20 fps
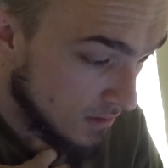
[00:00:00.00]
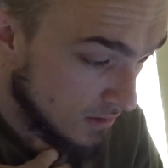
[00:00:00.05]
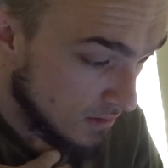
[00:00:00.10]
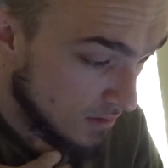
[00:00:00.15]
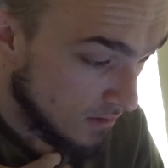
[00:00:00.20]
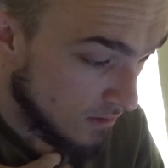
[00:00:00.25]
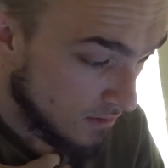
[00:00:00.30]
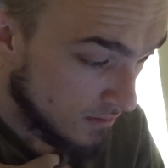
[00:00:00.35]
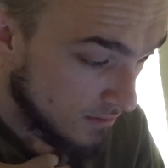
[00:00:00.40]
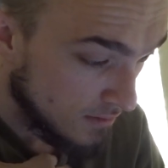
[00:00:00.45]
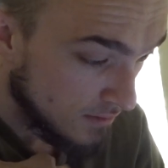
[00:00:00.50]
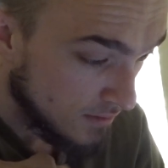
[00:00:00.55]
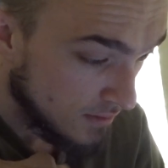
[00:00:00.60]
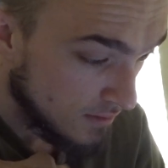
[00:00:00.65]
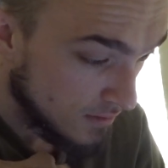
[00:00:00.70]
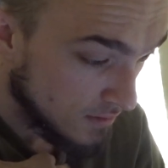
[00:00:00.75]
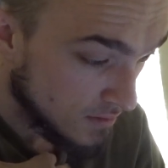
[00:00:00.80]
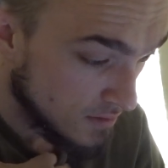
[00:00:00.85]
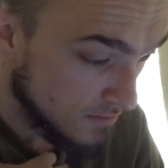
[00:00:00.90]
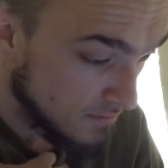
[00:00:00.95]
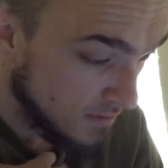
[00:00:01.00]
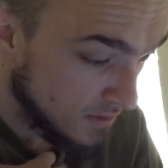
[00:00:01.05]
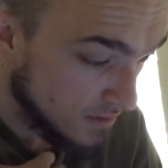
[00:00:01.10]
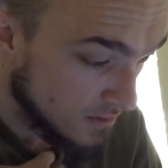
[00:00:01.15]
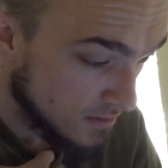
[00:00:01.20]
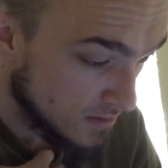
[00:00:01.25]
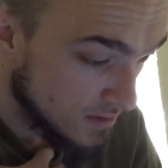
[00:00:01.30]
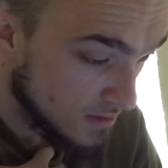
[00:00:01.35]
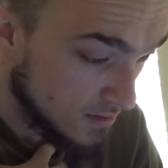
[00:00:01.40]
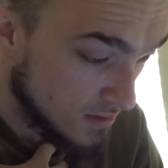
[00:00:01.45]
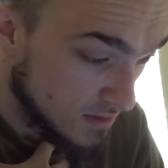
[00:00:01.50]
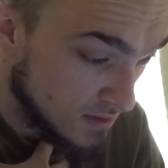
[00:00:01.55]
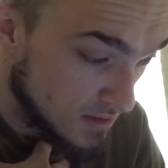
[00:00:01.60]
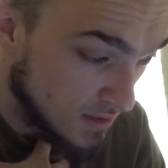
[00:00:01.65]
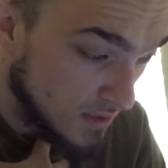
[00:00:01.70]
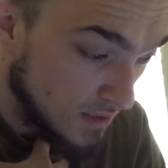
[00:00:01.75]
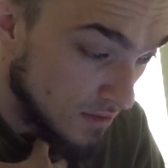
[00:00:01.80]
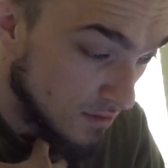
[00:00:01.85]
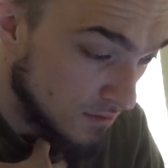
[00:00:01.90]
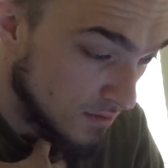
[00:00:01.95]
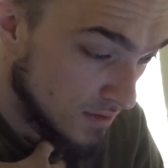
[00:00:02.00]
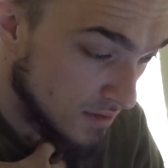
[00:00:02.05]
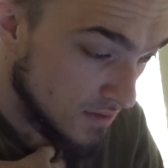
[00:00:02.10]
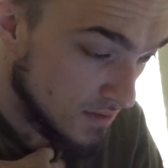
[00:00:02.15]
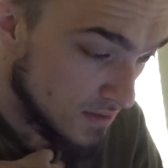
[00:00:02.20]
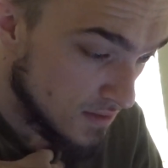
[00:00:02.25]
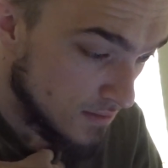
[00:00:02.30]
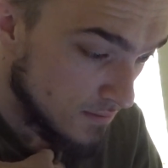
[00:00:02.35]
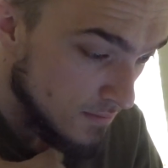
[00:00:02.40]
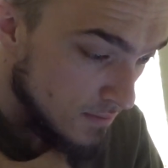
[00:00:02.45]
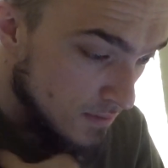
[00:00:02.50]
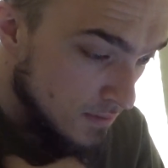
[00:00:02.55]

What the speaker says: conquering those fears and insecurities